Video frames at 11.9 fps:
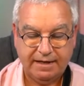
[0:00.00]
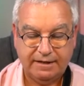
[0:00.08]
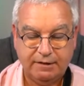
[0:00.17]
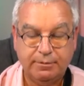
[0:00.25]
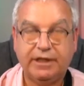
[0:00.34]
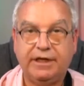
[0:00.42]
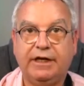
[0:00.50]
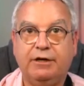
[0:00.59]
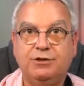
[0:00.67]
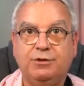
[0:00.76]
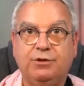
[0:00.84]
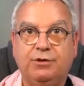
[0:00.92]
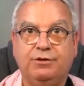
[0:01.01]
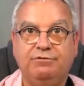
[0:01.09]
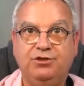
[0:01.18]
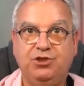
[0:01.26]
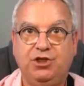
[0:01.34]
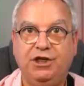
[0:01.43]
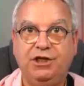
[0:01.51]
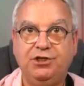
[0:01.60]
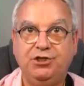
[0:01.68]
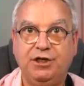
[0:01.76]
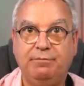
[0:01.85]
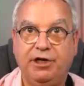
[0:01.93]
Then we're going to go to a chord of G,
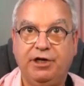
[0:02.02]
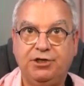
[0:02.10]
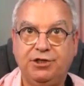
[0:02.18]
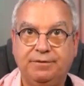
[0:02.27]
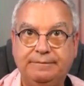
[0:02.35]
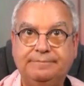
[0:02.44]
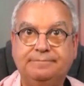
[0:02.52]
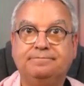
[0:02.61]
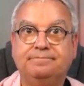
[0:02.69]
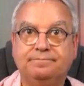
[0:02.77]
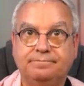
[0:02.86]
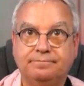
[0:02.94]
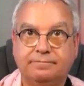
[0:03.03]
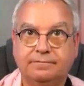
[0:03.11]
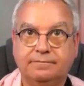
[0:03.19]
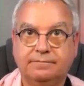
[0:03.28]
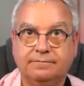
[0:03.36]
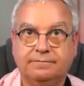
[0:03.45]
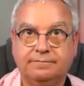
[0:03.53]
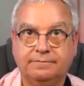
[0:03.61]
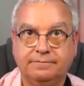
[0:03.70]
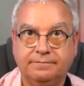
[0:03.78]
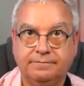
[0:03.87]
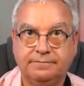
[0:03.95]
G major.
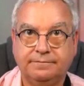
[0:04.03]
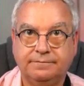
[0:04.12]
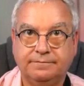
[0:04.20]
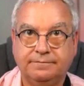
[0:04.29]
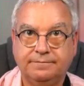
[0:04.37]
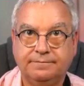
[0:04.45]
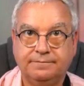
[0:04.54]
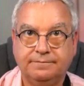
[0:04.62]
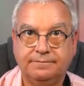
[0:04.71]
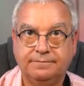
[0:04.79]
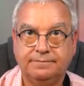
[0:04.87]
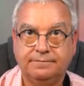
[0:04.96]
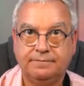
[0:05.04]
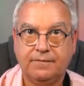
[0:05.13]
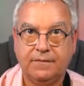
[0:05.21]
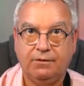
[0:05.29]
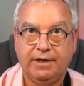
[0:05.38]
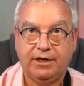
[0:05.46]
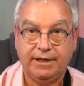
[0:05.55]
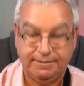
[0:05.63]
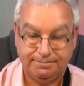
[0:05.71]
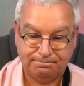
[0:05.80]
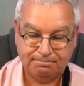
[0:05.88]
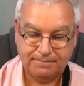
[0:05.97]
Now, got it.
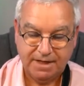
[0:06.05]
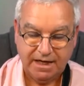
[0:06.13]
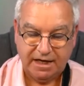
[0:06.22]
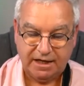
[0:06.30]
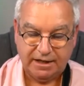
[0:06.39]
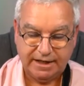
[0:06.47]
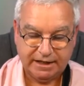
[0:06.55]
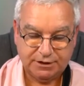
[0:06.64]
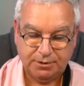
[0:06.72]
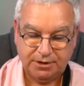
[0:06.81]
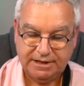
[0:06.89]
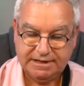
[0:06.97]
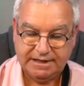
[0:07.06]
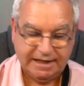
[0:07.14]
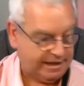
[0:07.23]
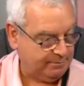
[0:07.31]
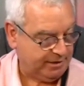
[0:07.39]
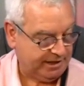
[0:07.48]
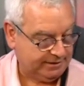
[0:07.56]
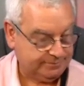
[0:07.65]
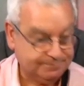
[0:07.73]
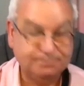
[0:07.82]
And the next one is an A minor.